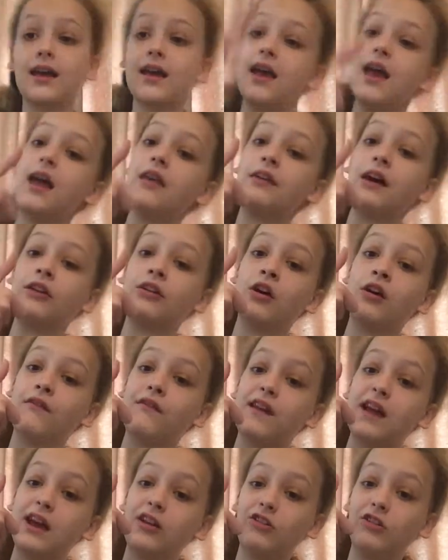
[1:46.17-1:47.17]
Hit that
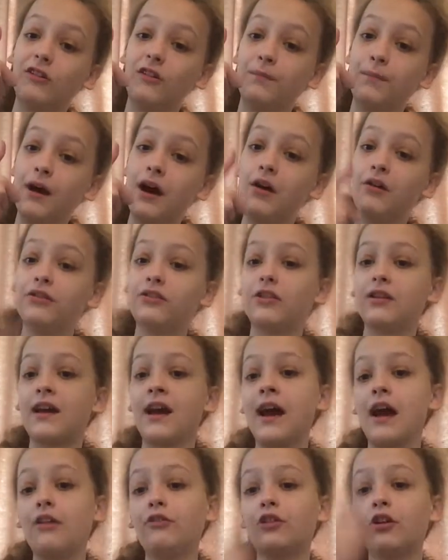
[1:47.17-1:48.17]
notifications bell so you
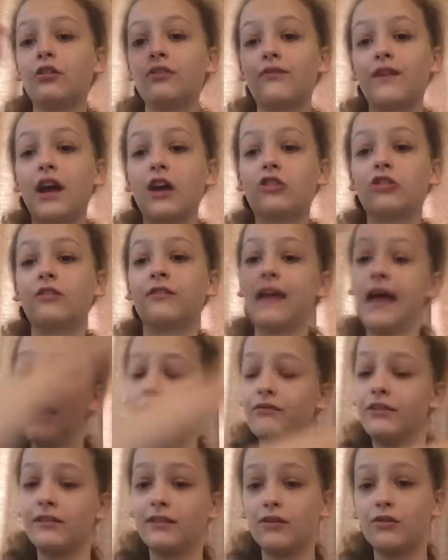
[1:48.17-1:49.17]
get notifications
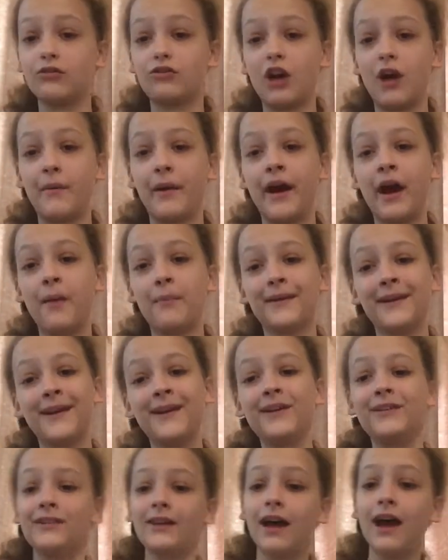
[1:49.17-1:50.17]
every single time I
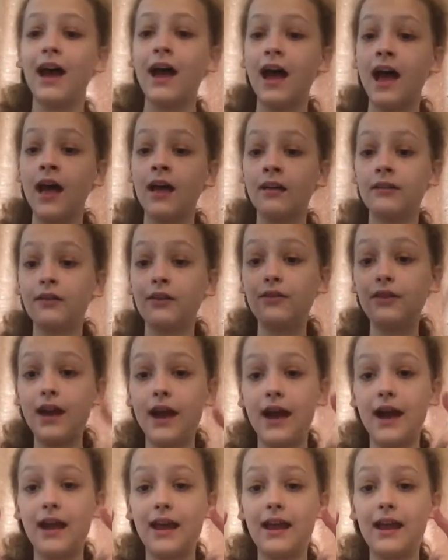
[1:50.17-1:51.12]
upload. So yeah,